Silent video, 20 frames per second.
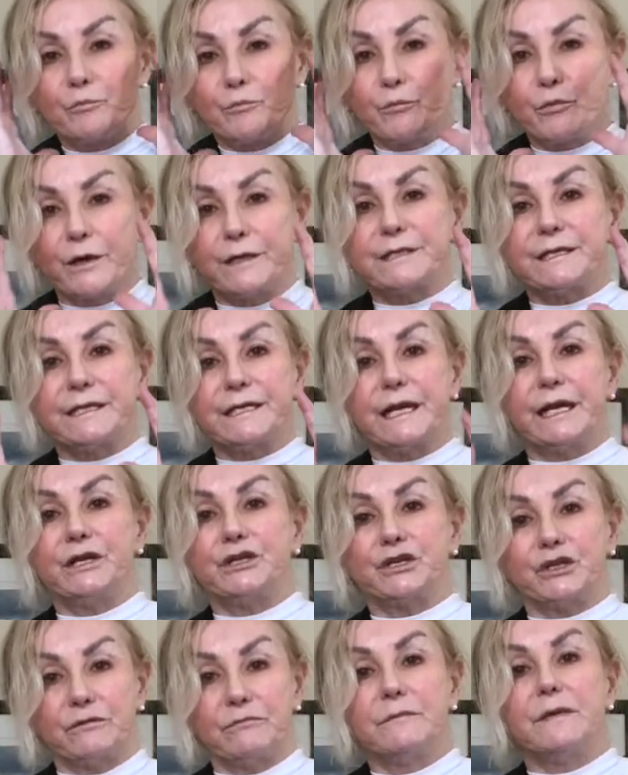
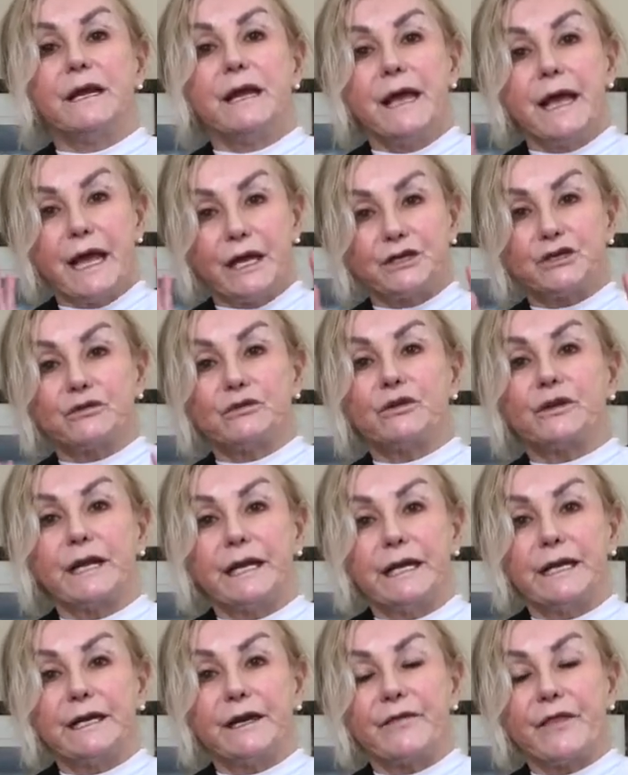presentation as you're
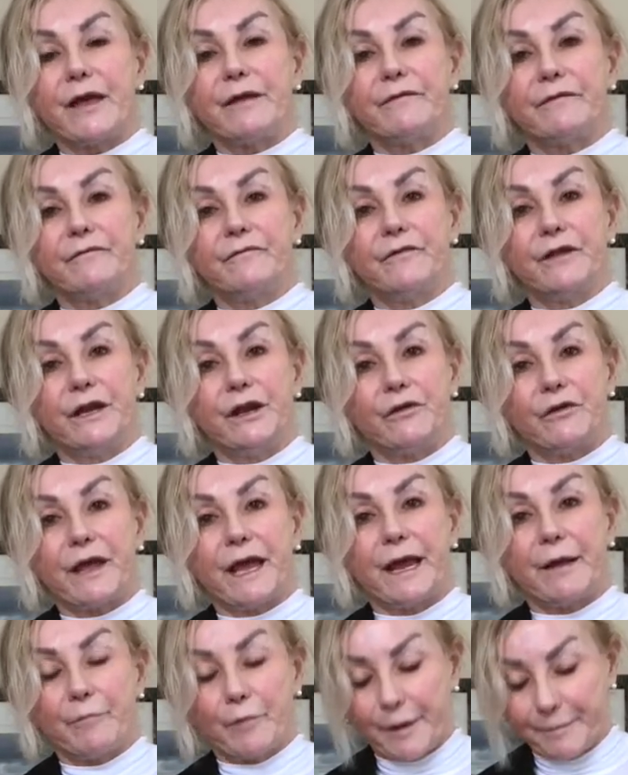looking into that video
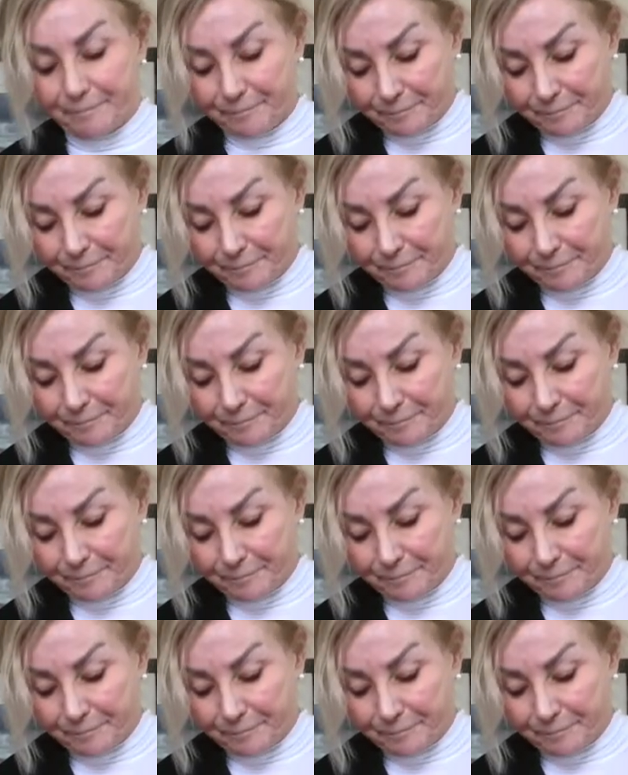camera.